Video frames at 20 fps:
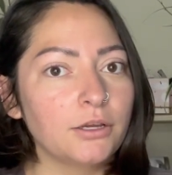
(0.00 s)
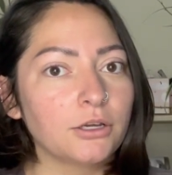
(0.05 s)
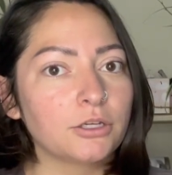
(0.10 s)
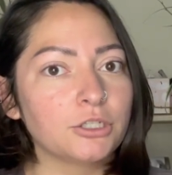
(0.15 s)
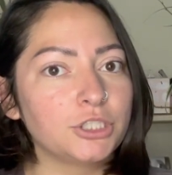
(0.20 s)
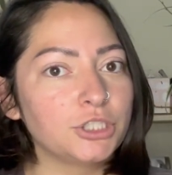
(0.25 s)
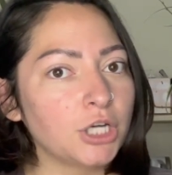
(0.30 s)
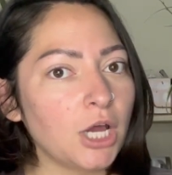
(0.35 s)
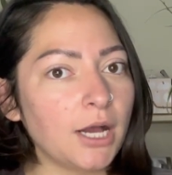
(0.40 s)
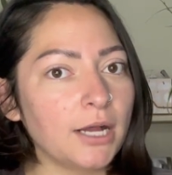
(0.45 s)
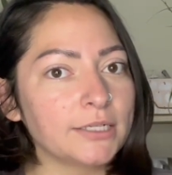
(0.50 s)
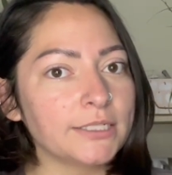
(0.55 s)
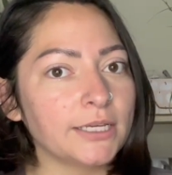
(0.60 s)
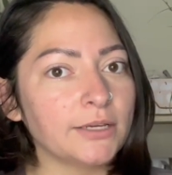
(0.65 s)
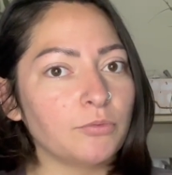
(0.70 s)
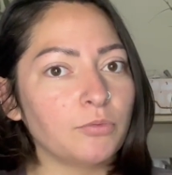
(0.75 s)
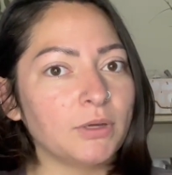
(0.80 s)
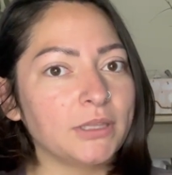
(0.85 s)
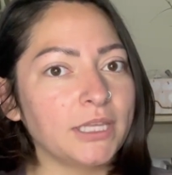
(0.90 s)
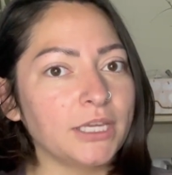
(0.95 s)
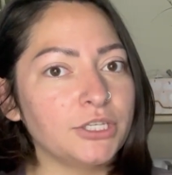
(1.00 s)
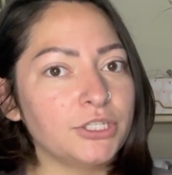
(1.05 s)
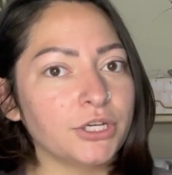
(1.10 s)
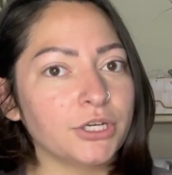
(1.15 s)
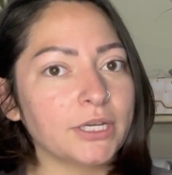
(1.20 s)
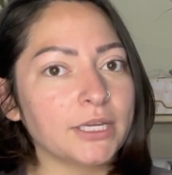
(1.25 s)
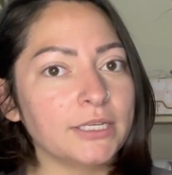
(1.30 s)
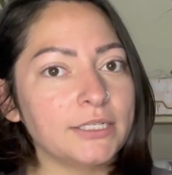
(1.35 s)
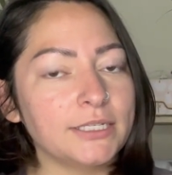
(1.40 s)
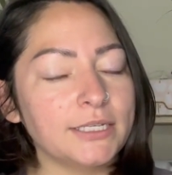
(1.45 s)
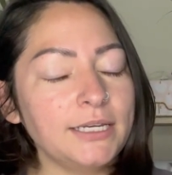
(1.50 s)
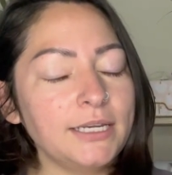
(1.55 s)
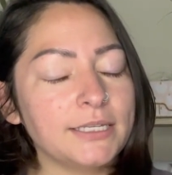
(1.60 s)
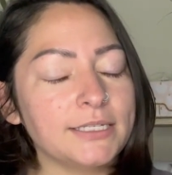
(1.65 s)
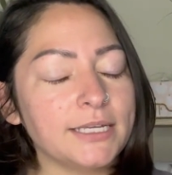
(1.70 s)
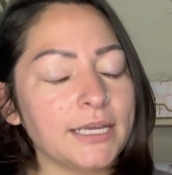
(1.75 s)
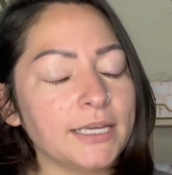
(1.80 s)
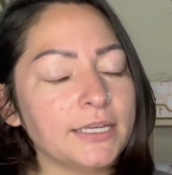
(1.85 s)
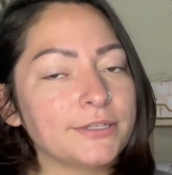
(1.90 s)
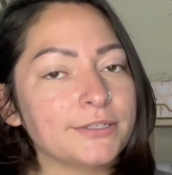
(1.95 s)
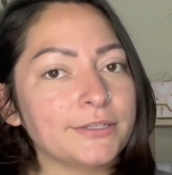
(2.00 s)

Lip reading: shocked at what they took and didn't take,